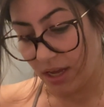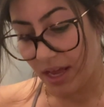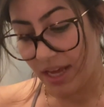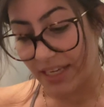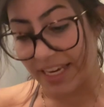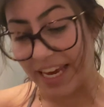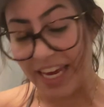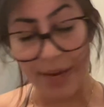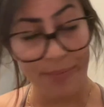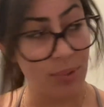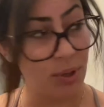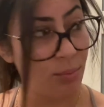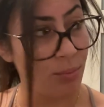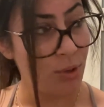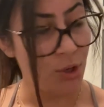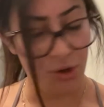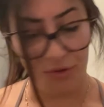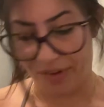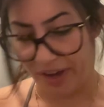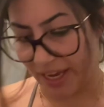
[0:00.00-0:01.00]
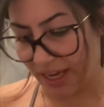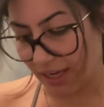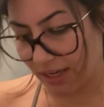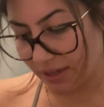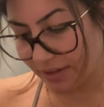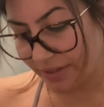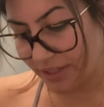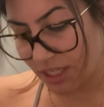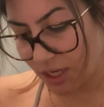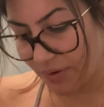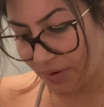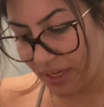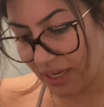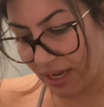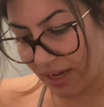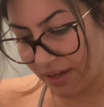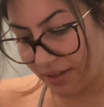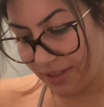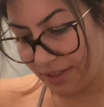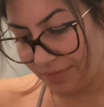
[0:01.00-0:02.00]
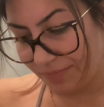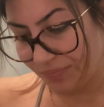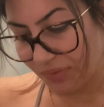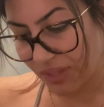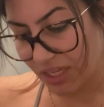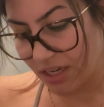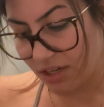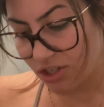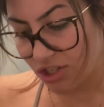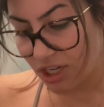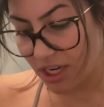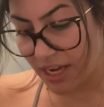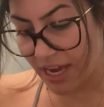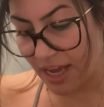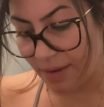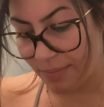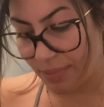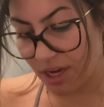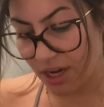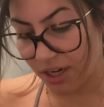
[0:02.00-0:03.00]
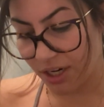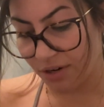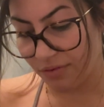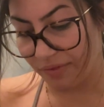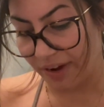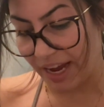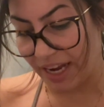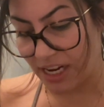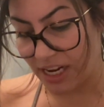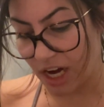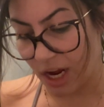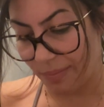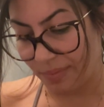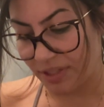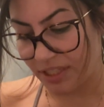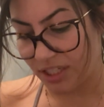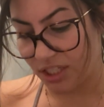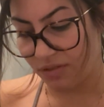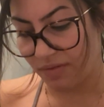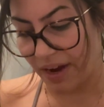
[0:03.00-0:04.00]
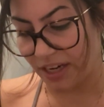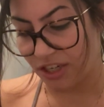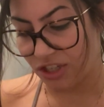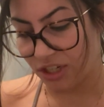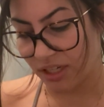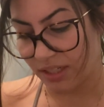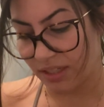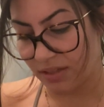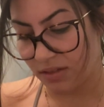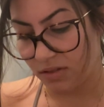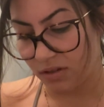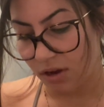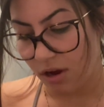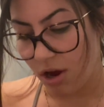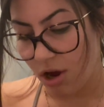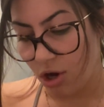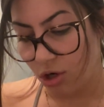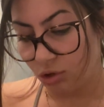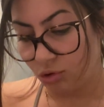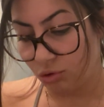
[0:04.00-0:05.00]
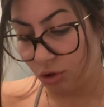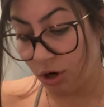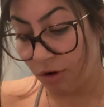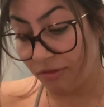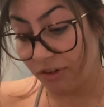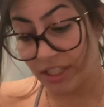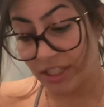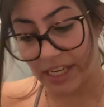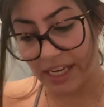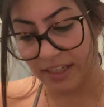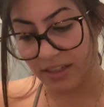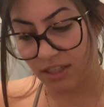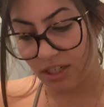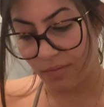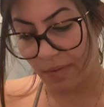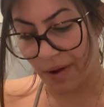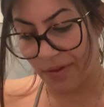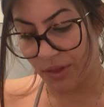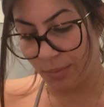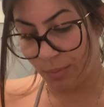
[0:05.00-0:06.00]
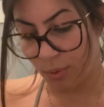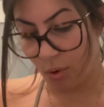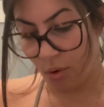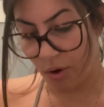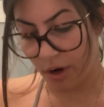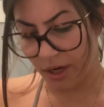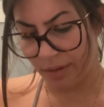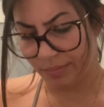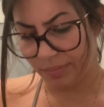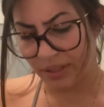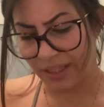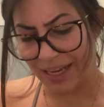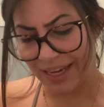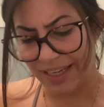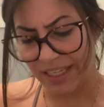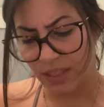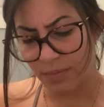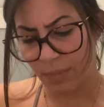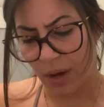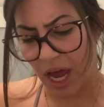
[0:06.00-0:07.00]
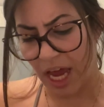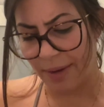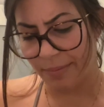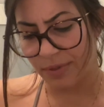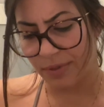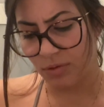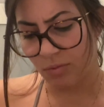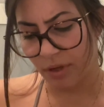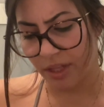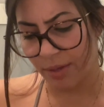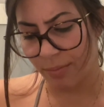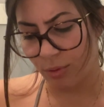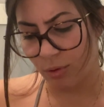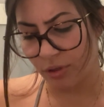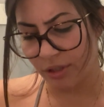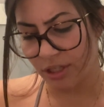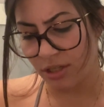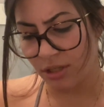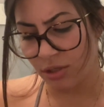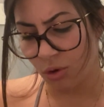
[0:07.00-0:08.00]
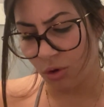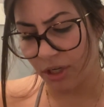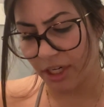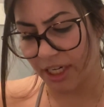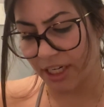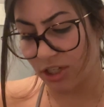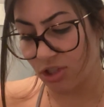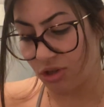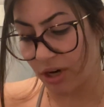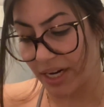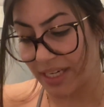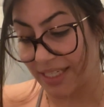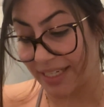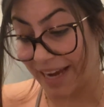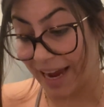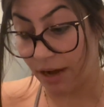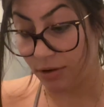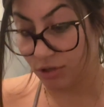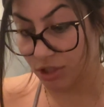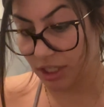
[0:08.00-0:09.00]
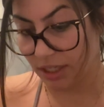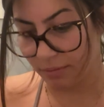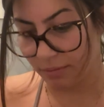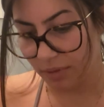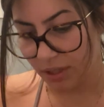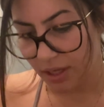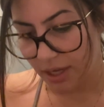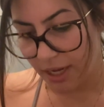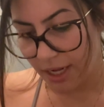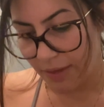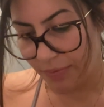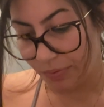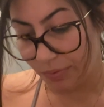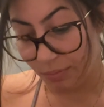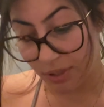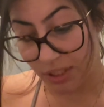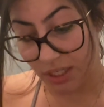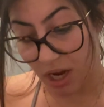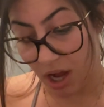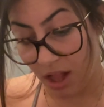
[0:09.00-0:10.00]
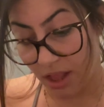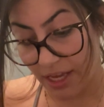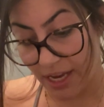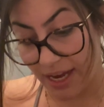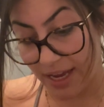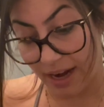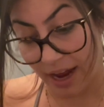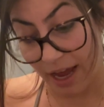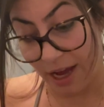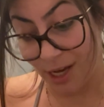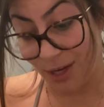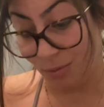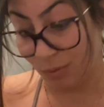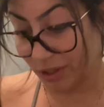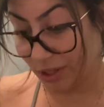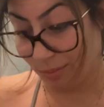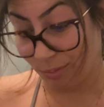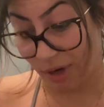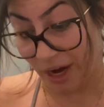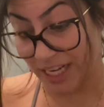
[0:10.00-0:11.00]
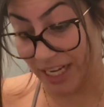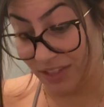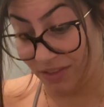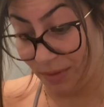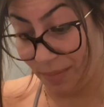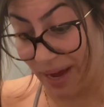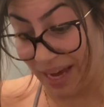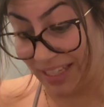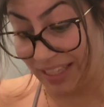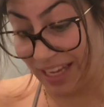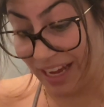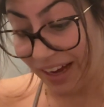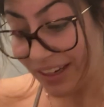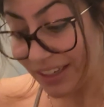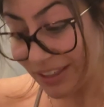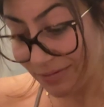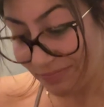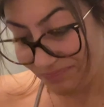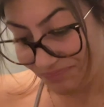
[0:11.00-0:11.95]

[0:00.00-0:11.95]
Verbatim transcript: Keep moving, Zoe yelled. She and Bianca ran in opposite directions. Grover danced around the boar, playing his pipes while the boar snorted and tried to gouge him. But Talia and I won the prize for bad luck.